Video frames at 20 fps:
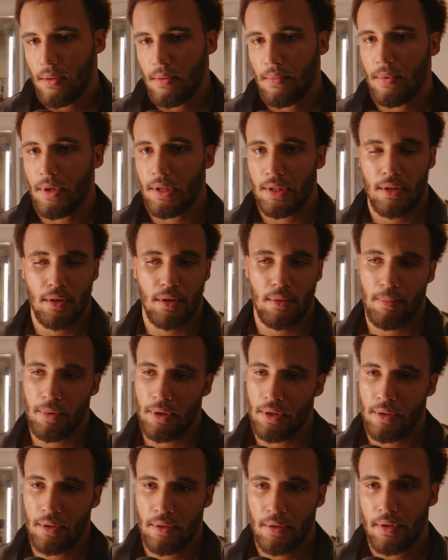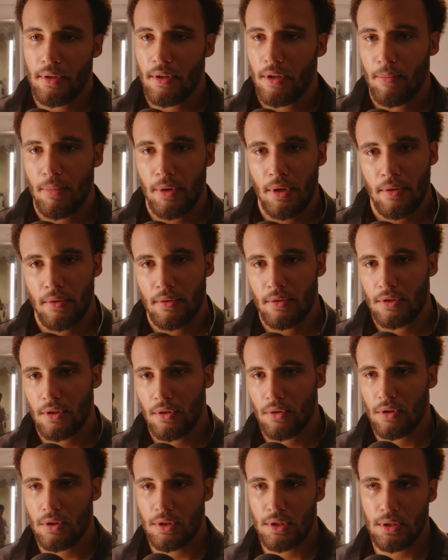like, that have been they've been
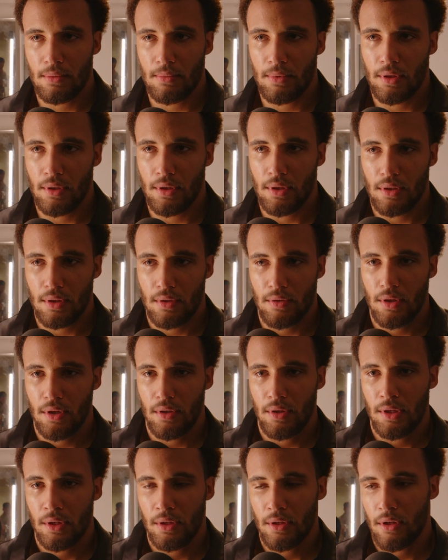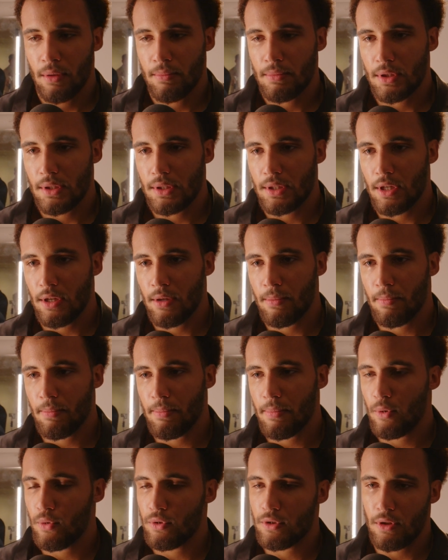so good to me uh, leading up to this camp.
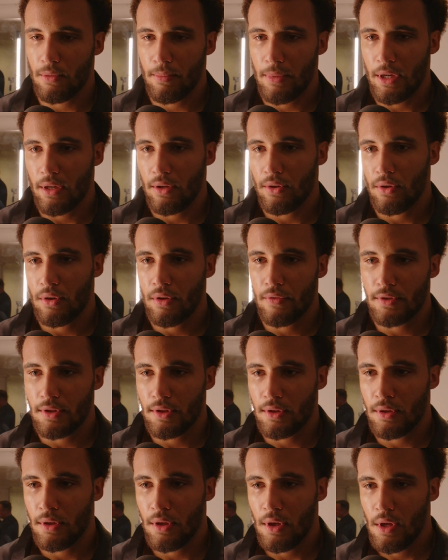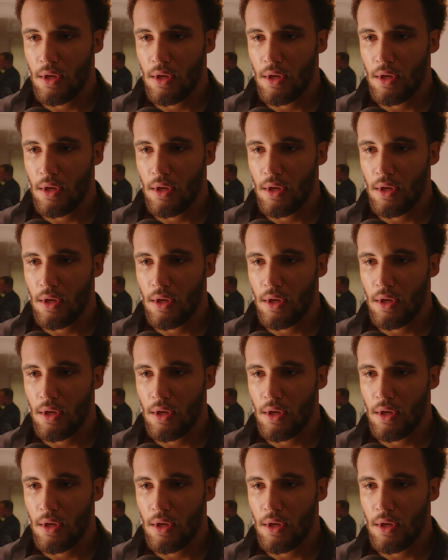Also Bang and Olufsen.